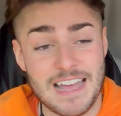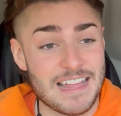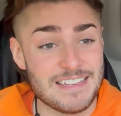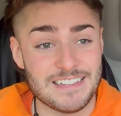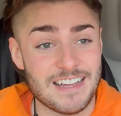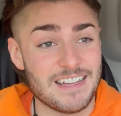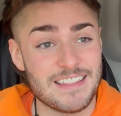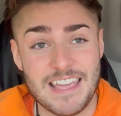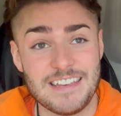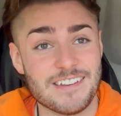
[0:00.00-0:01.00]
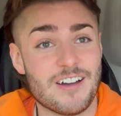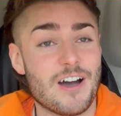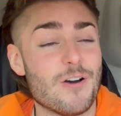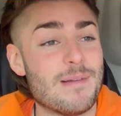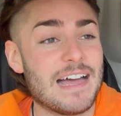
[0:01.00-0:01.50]
And there you do. I'll
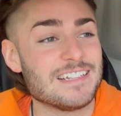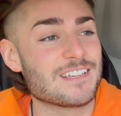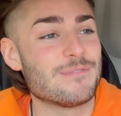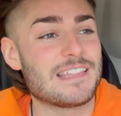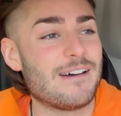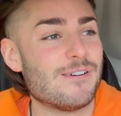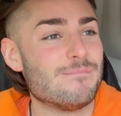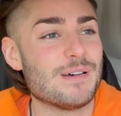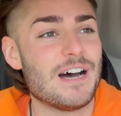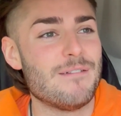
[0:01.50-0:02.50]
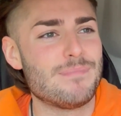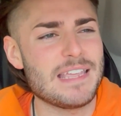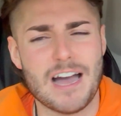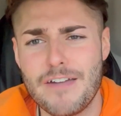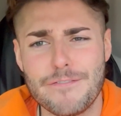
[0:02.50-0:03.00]
hold my hands up with that one. But
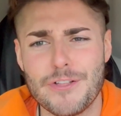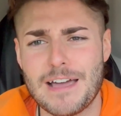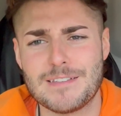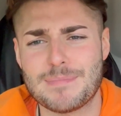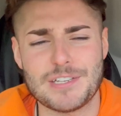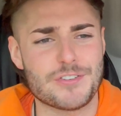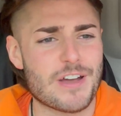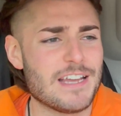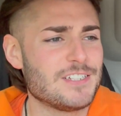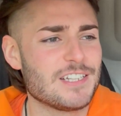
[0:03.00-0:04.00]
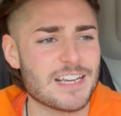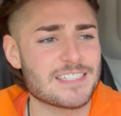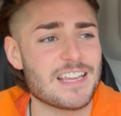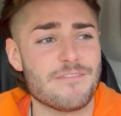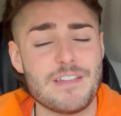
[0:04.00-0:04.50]
yeah, I thought that was a bit strange. Like I
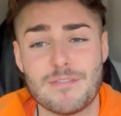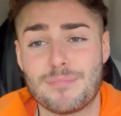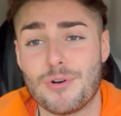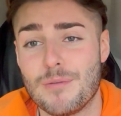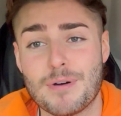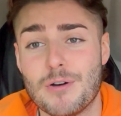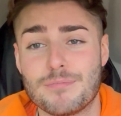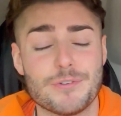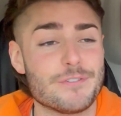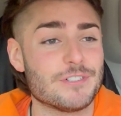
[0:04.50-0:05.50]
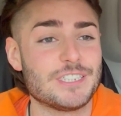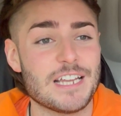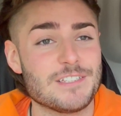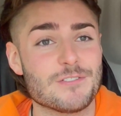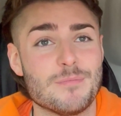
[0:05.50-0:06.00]
say, I've never brought a pole pruner or a
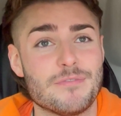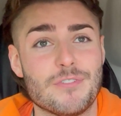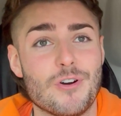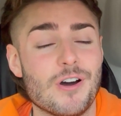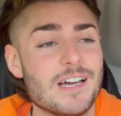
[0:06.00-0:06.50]
chainsaw before.